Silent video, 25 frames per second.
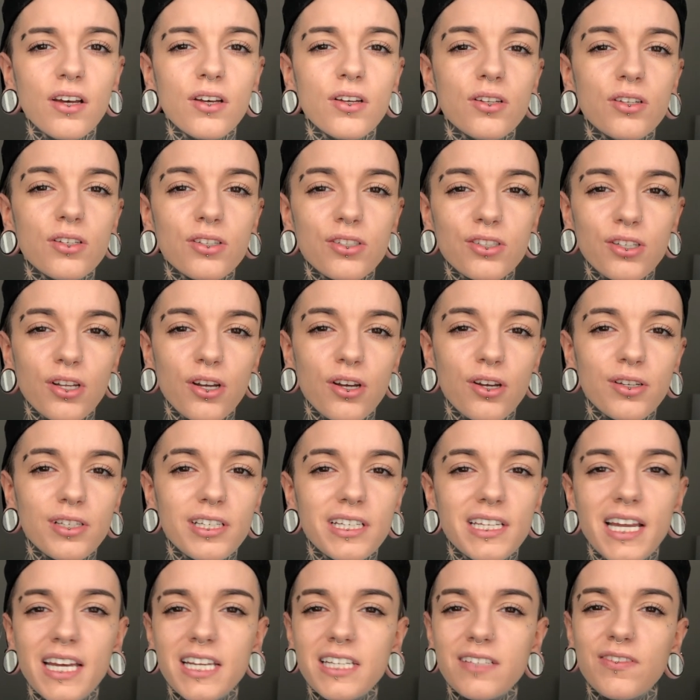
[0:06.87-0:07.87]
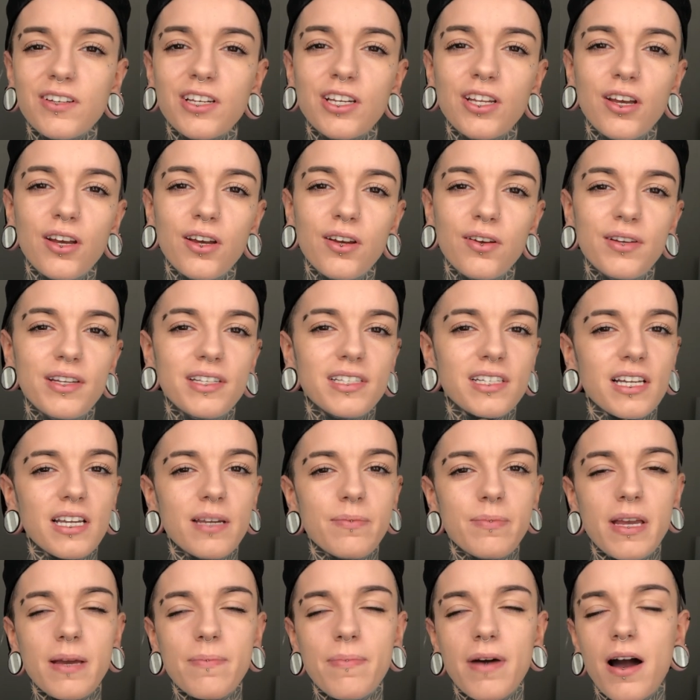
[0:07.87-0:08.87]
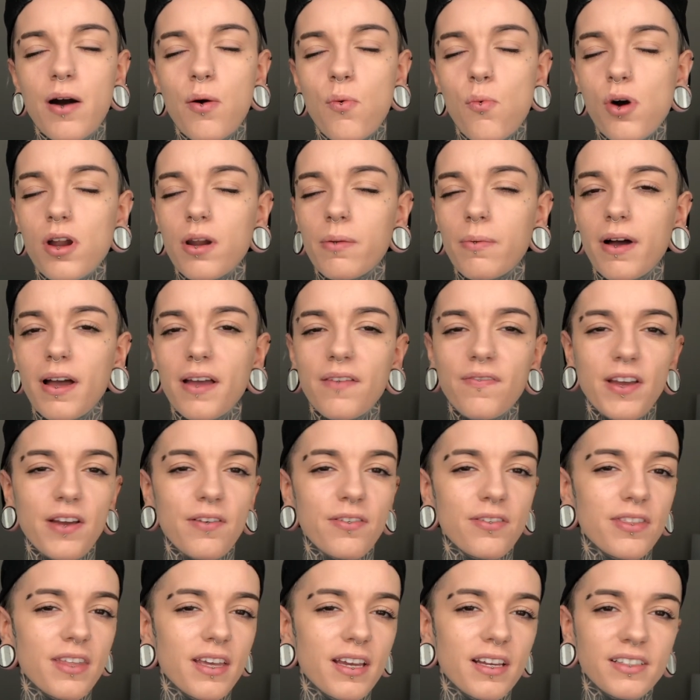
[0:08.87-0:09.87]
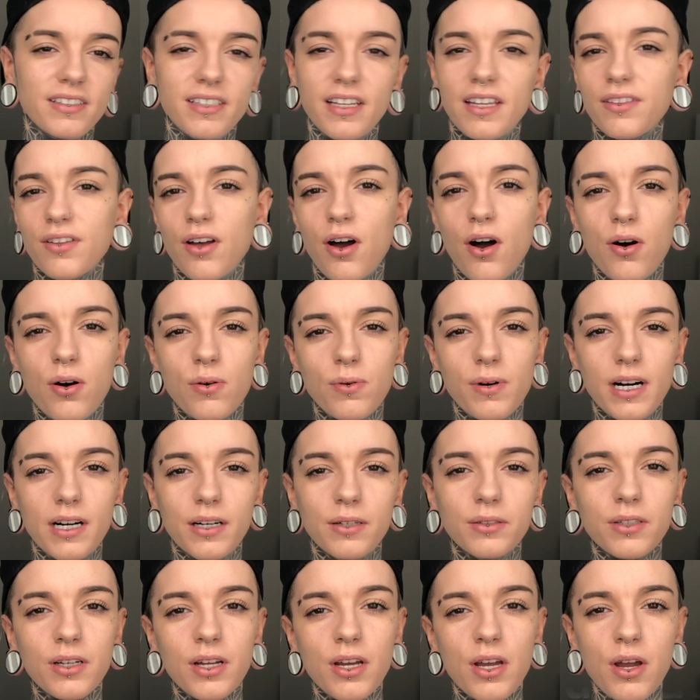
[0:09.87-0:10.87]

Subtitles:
So today's video is going to be about one of my favourite things in the whole world,